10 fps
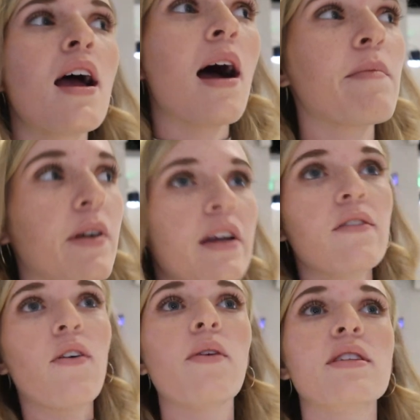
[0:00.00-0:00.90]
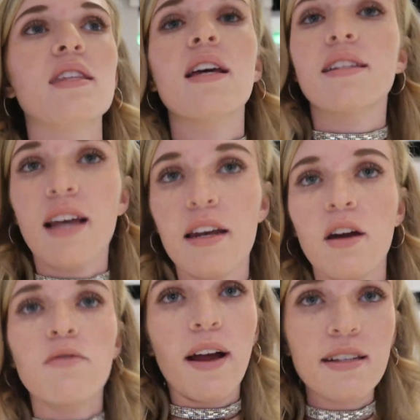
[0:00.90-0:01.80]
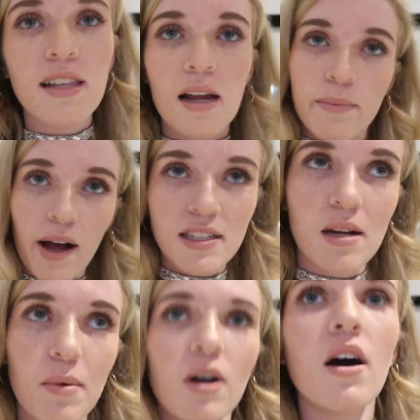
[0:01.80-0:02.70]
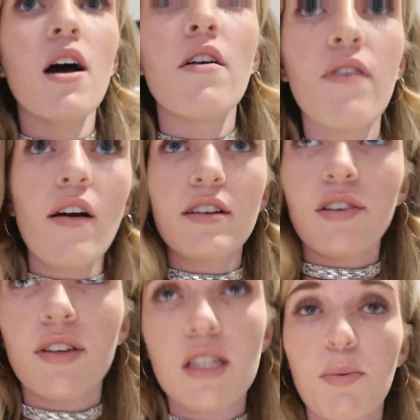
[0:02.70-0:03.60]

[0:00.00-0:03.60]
I'm looking forward to this. I know wrestling, basketball, very different